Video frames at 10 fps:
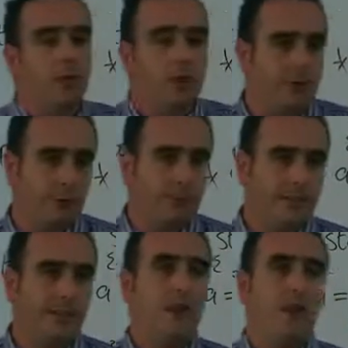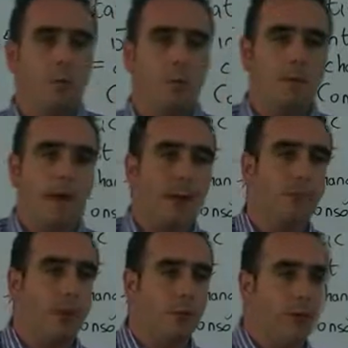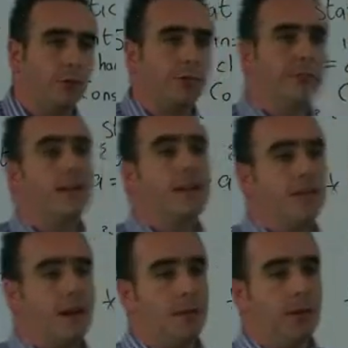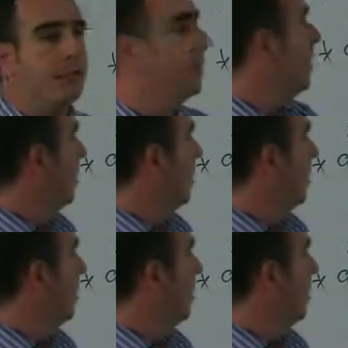reference. And when we pass by reference, that means